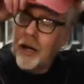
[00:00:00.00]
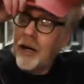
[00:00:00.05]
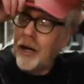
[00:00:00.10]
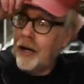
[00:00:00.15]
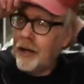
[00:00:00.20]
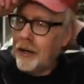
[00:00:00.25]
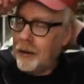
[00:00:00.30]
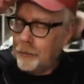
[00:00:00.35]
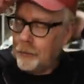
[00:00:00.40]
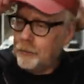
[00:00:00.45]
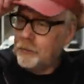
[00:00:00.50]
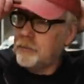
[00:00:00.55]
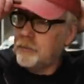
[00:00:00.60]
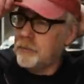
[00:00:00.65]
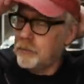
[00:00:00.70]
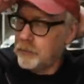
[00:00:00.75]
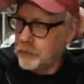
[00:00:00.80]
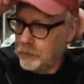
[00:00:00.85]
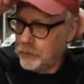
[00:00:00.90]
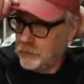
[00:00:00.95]
Um,
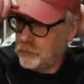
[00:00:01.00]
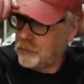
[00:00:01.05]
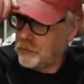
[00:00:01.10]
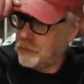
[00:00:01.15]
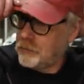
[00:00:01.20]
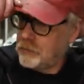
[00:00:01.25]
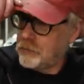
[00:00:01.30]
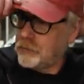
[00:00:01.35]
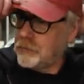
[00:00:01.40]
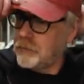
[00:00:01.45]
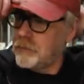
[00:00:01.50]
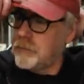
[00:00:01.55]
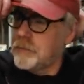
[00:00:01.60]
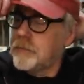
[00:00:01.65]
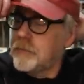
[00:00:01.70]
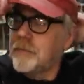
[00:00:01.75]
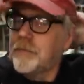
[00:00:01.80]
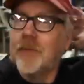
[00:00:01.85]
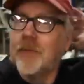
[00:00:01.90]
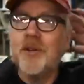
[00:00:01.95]

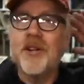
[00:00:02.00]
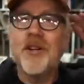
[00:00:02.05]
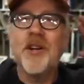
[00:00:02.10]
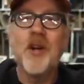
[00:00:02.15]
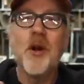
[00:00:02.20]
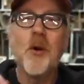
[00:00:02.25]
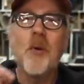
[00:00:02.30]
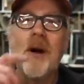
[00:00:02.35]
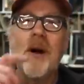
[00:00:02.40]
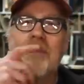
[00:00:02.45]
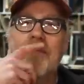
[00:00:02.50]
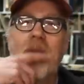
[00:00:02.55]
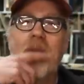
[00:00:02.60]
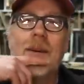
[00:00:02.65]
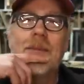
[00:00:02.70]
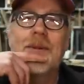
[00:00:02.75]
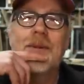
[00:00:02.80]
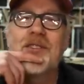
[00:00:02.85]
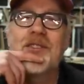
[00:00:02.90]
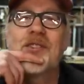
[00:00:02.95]
you know, I
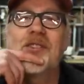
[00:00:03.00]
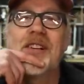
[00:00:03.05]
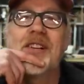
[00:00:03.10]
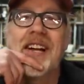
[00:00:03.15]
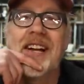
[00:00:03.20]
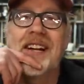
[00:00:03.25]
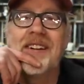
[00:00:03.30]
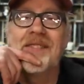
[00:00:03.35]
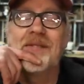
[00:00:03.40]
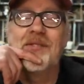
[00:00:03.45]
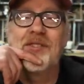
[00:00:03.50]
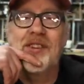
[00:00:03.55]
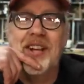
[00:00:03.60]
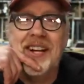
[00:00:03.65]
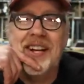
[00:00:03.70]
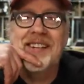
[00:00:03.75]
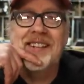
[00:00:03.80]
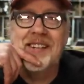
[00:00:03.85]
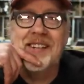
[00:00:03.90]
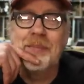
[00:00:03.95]
probably should have
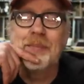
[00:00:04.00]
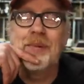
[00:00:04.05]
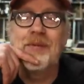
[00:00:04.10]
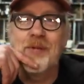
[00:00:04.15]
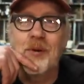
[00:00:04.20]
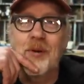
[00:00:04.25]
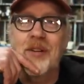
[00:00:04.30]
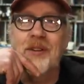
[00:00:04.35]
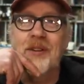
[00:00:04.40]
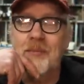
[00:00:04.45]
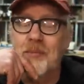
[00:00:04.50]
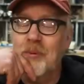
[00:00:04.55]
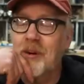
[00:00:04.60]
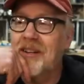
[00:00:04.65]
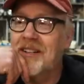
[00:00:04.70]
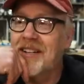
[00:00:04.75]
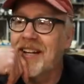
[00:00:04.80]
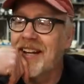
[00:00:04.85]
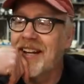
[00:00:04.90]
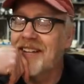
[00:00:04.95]
checked in before this
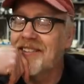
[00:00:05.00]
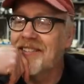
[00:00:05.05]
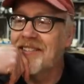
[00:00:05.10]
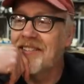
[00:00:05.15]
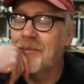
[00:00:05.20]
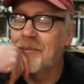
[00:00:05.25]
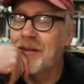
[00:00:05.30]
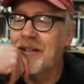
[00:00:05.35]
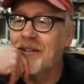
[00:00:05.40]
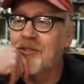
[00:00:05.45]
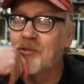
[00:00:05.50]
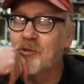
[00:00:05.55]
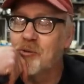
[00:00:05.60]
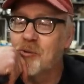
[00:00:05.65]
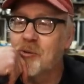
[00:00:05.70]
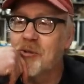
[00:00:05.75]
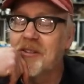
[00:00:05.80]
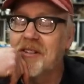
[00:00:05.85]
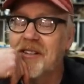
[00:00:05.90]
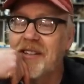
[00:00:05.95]
broadcast to make
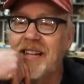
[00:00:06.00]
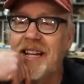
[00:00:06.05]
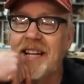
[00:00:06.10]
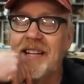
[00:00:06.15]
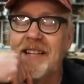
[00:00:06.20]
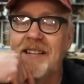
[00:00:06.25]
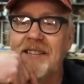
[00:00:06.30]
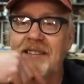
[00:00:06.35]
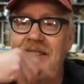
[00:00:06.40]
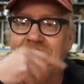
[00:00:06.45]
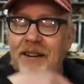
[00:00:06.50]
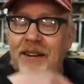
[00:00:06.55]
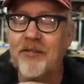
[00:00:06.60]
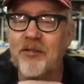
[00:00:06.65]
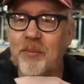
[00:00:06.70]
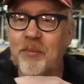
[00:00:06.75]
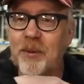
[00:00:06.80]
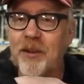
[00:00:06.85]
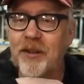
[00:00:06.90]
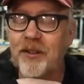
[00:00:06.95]
sure that
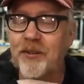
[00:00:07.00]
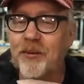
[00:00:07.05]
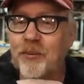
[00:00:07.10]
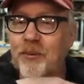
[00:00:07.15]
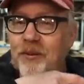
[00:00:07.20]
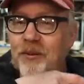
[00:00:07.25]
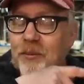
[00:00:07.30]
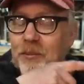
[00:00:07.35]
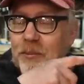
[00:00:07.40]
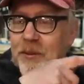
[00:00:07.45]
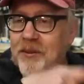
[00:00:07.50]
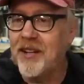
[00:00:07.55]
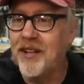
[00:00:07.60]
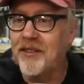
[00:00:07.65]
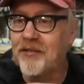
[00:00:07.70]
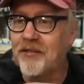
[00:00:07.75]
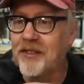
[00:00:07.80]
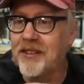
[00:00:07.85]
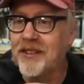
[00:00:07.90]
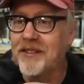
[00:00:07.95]
Savage Builds was
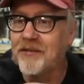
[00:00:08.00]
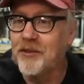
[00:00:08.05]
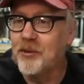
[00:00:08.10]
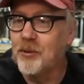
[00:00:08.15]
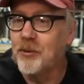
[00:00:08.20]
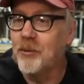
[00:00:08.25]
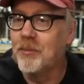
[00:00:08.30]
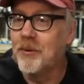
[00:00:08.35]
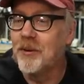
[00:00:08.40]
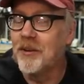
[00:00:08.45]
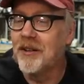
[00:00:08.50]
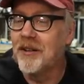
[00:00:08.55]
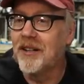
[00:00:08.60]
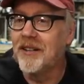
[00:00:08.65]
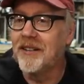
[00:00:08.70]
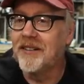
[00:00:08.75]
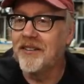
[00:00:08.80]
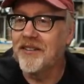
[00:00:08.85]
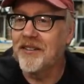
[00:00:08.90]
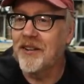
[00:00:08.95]
potentially viewable
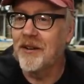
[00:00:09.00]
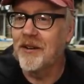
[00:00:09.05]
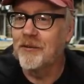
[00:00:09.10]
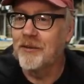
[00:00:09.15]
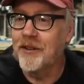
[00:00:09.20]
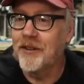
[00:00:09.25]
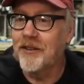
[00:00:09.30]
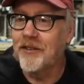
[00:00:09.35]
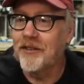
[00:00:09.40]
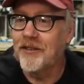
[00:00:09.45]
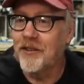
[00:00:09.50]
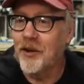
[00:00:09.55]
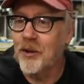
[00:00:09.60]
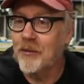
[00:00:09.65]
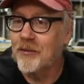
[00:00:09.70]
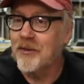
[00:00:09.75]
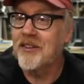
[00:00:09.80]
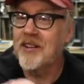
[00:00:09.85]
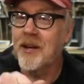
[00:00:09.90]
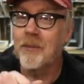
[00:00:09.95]
on Discovery's
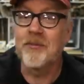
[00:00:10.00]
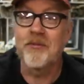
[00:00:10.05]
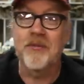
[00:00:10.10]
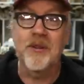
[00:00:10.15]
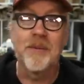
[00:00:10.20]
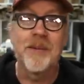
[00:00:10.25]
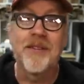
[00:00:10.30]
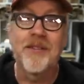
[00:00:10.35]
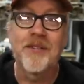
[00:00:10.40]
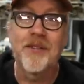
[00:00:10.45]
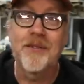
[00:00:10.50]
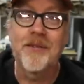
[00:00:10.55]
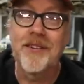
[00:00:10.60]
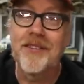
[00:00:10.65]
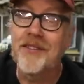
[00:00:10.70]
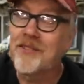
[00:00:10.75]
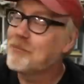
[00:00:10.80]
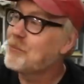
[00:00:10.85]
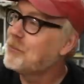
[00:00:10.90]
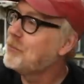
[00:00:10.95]
over the top streaming
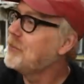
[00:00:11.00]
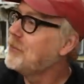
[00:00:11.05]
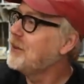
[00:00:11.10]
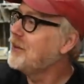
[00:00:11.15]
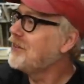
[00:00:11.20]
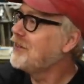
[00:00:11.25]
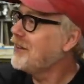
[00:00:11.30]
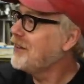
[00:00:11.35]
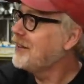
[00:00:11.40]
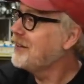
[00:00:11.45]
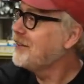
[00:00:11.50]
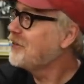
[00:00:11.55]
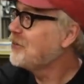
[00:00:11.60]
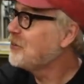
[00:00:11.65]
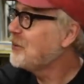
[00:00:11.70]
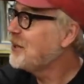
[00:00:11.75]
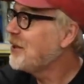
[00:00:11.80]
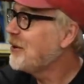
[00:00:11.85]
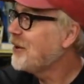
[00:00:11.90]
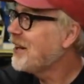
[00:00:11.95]
service. Is it?
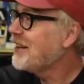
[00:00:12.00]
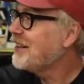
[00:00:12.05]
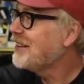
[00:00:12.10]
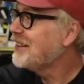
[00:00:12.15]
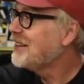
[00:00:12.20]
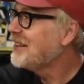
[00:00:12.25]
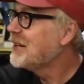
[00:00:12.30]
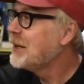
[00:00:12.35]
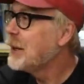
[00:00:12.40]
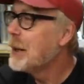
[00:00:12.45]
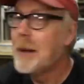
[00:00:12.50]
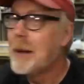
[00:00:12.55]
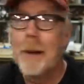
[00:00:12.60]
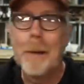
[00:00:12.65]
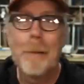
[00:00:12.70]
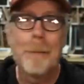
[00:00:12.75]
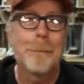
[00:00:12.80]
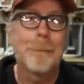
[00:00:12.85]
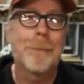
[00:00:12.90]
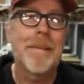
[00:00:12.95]
Do we know that?
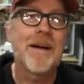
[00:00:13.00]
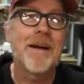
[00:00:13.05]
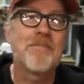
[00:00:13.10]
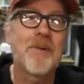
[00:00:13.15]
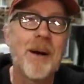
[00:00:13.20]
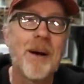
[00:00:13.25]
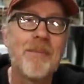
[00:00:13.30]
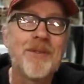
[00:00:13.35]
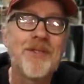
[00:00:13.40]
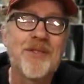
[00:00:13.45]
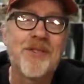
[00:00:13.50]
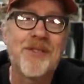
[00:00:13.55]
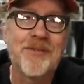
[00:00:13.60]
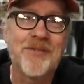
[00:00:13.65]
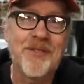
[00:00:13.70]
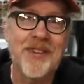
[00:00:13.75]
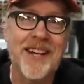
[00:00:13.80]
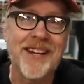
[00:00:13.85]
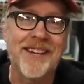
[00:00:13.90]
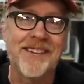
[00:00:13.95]
I probably should
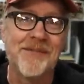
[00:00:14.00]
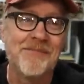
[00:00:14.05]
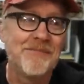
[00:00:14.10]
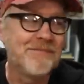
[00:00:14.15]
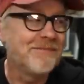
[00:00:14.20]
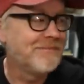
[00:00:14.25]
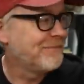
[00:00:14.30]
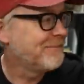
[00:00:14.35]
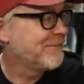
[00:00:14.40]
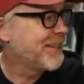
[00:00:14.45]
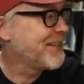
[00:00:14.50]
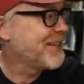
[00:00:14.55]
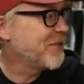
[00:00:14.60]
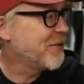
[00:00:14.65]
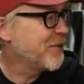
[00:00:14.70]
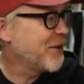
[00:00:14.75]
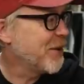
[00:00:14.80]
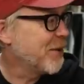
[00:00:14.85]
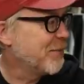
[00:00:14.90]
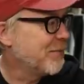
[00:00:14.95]
have checked. I
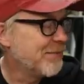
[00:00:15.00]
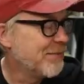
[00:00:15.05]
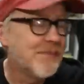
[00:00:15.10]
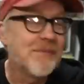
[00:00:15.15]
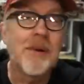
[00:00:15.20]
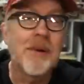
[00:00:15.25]
don't know.